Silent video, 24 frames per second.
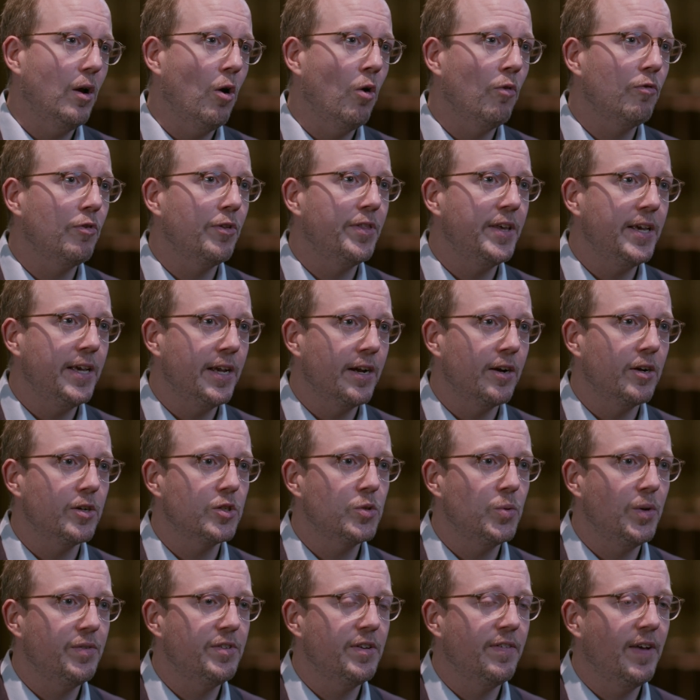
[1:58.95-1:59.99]
over the
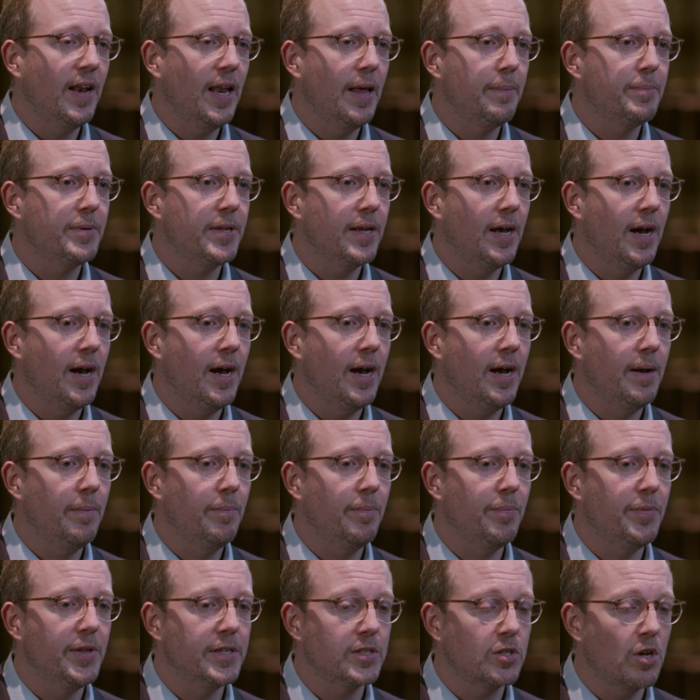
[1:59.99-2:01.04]
years, we've developed
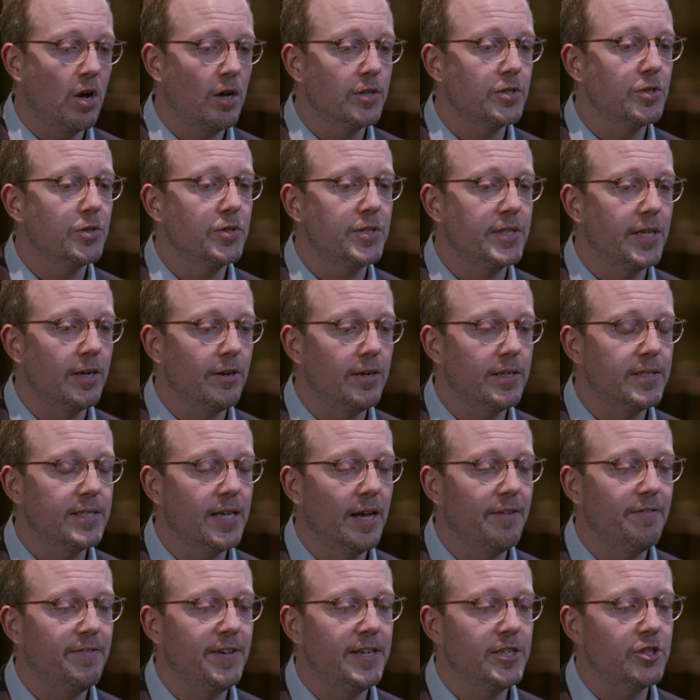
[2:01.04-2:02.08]
this concert series
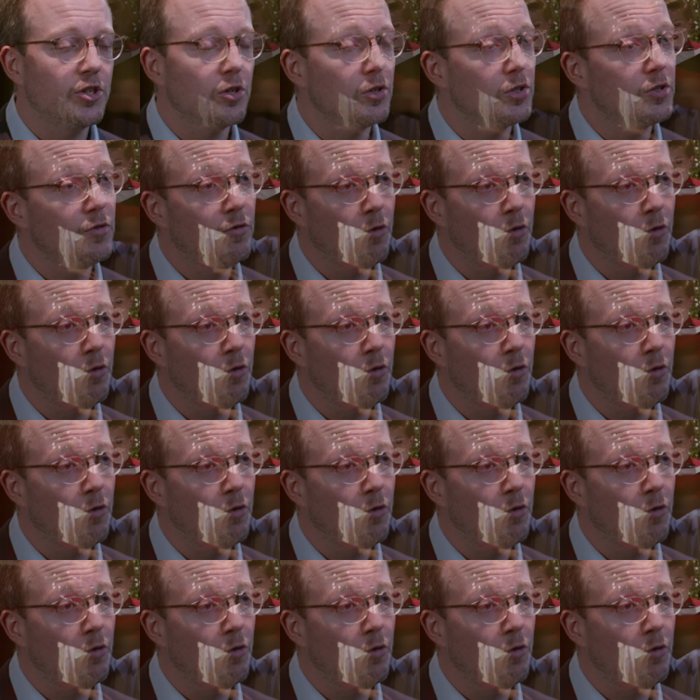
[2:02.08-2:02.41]
that features